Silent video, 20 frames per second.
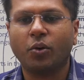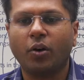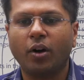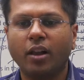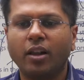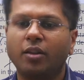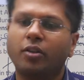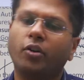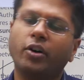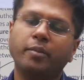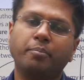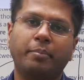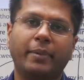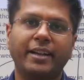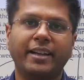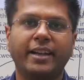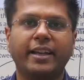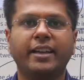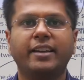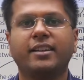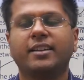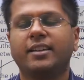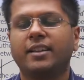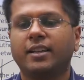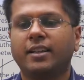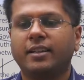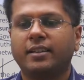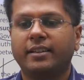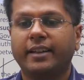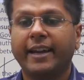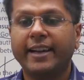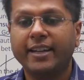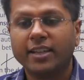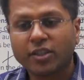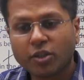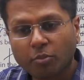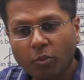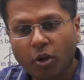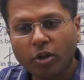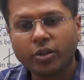all on Monday. Right,
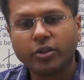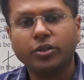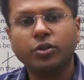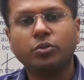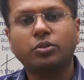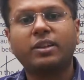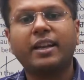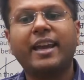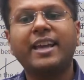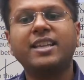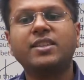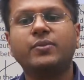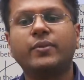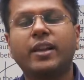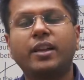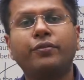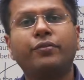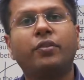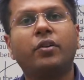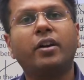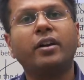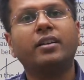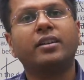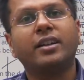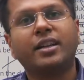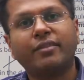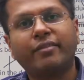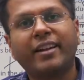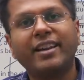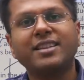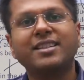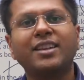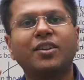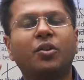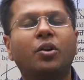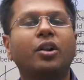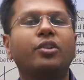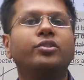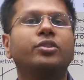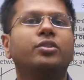tomorrow utilize well for revising
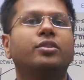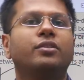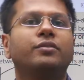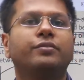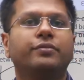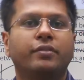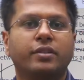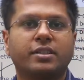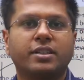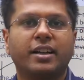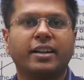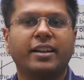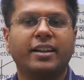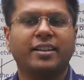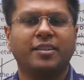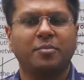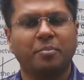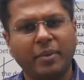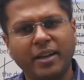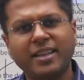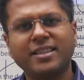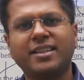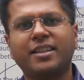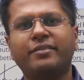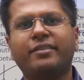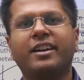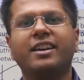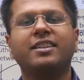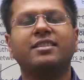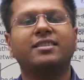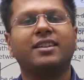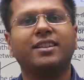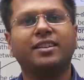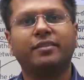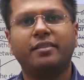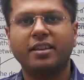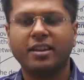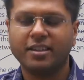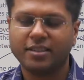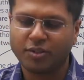all you have studied. Please revise,
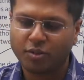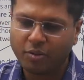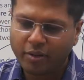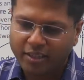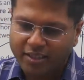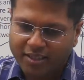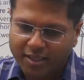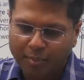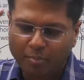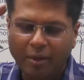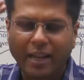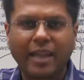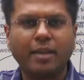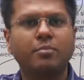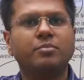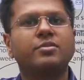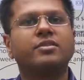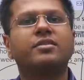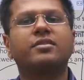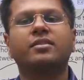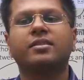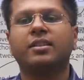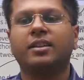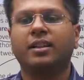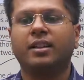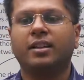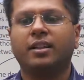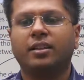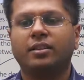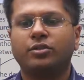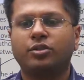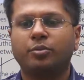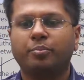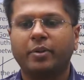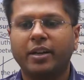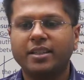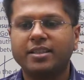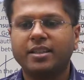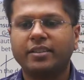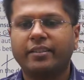otherwise, you know, it sublimes. So
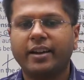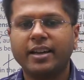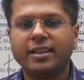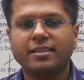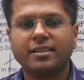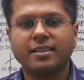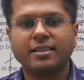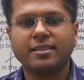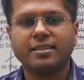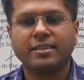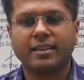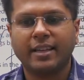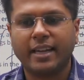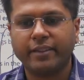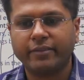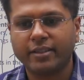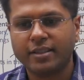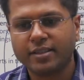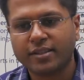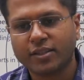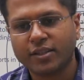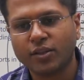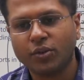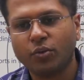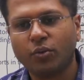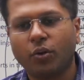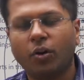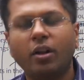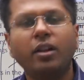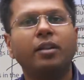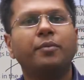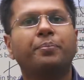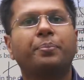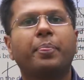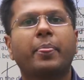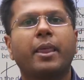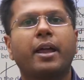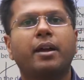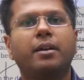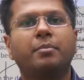please revise this, and I will see you all
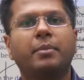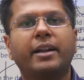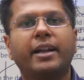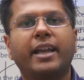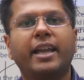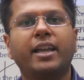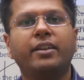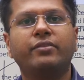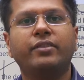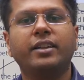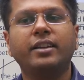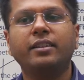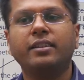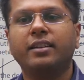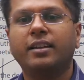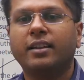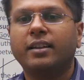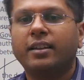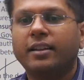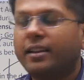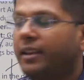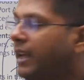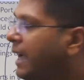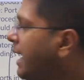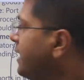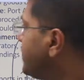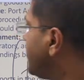on Monday evening at